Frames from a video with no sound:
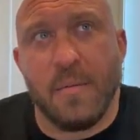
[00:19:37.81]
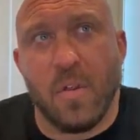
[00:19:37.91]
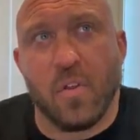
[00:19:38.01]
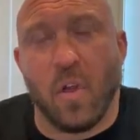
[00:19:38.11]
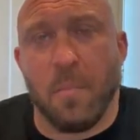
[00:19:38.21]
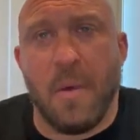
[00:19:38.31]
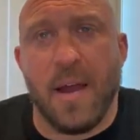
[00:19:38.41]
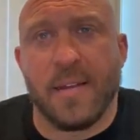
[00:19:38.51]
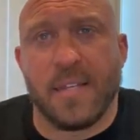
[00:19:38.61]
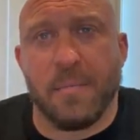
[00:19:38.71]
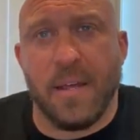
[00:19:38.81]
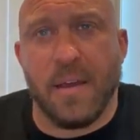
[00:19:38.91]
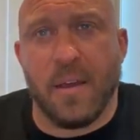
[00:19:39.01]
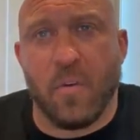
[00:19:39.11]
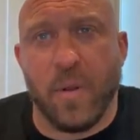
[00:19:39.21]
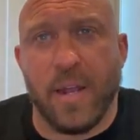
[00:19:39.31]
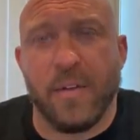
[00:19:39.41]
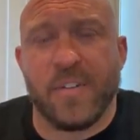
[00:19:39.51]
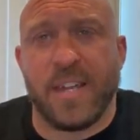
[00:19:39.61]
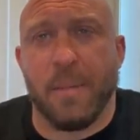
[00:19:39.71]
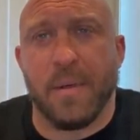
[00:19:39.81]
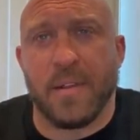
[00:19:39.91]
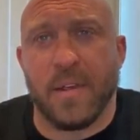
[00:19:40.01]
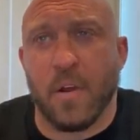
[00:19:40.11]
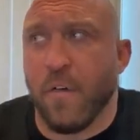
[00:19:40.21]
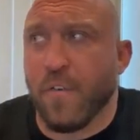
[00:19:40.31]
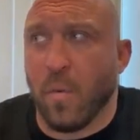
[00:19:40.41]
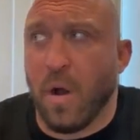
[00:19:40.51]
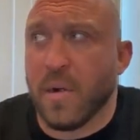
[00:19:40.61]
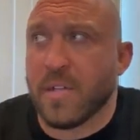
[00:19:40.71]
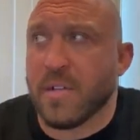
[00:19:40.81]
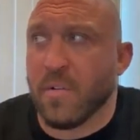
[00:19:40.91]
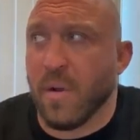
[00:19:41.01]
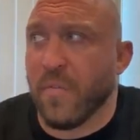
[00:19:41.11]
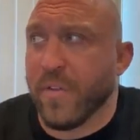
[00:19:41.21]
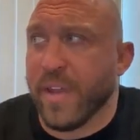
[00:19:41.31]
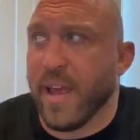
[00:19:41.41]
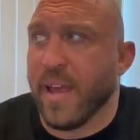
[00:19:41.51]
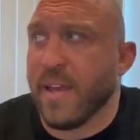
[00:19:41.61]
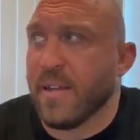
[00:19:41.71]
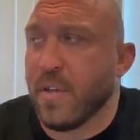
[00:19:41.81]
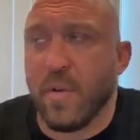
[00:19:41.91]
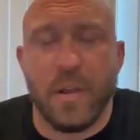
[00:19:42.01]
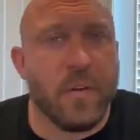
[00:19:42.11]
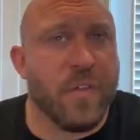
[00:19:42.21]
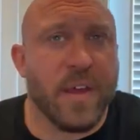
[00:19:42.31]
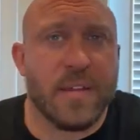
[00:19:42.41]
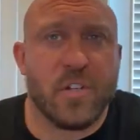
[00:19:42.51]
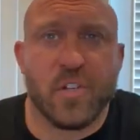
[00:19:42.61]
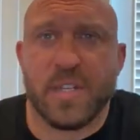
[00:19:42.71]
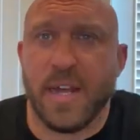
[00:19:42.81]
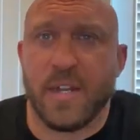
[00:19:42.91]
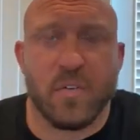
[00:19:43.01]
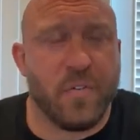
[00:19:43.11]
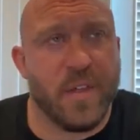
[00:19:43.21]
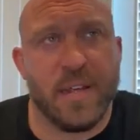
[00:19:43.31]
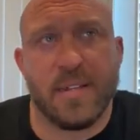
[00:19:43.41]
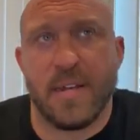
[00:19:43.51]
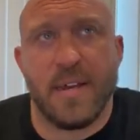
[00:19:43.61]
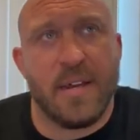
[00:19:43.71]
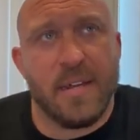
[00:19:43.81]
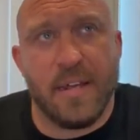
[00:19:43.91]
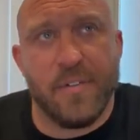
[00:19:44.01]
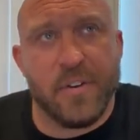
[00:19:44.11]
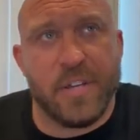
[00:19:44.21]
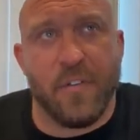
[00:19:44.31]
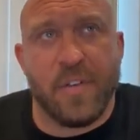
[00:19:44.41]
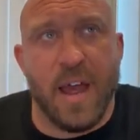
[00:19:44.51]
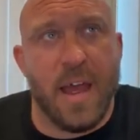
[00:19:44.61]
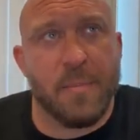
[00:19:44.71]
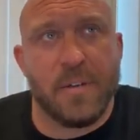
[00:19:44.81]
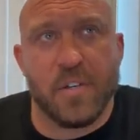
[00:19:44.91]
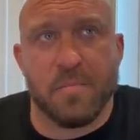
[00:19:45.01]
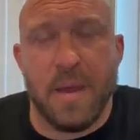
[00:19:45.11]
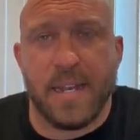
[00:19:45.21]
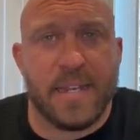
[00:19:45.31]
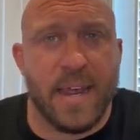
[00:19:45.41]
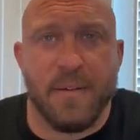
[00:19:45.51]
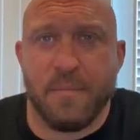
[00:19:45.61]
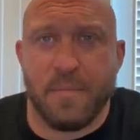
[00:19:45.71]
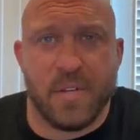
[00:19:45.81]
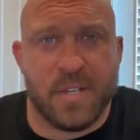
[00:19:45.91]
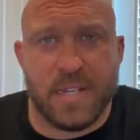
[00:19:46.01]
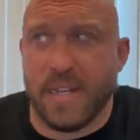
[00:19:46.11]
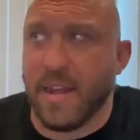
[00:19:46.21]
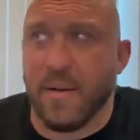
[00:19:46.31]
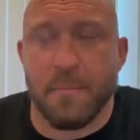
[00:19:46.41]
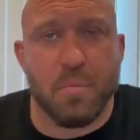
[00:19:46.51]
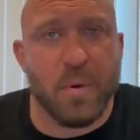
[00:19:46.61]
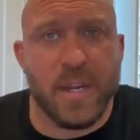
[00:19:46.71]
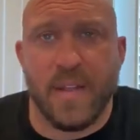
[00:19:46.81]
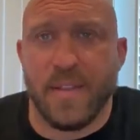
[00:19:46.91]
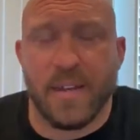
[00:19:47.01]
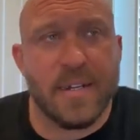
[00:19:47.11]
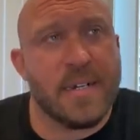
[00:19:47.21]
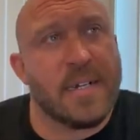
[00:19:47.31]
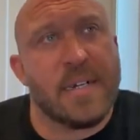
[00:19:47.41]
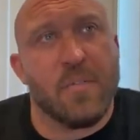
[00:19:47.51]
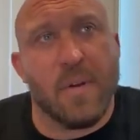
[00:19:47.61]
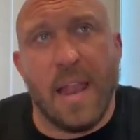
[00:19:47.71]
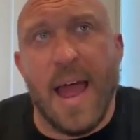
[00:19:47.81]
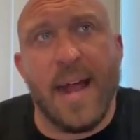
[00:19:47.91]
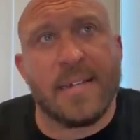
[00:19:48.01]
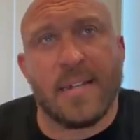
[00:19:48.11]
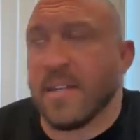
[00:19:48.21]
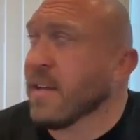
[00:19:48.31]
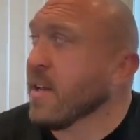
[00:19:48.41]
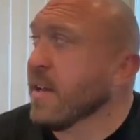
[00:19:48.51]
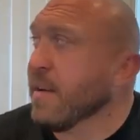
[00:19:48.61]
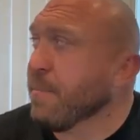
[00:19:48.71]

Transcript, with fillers: use our minds to be uh, creative, stay busy, go for walks throughout the day, do little things, just schedule things. Give yourself time to just meditate, just sit there and breathe and relax, and